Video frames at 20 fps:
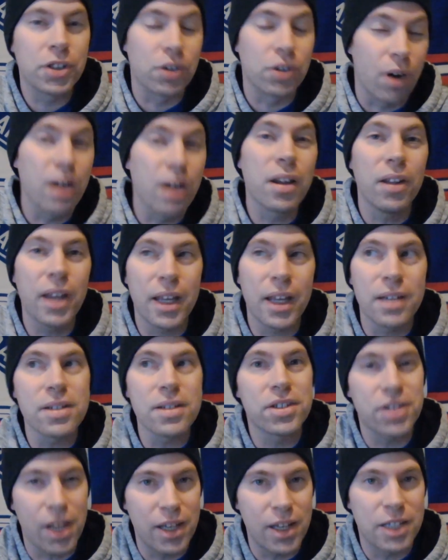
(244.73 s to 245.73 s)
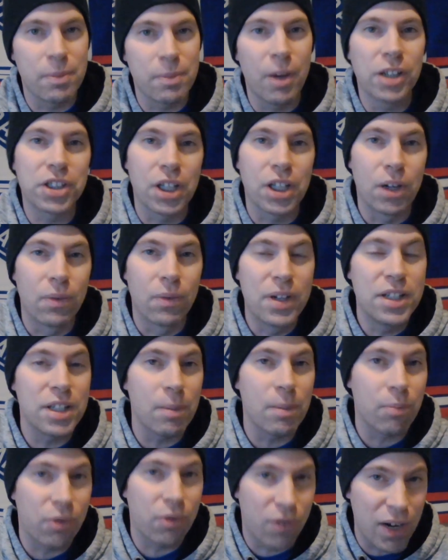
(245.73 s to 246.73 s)
Gerard Gallant said as much in a
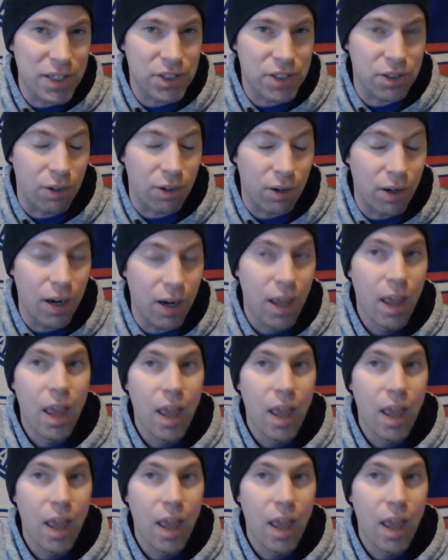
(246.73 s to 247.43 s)
recent presser.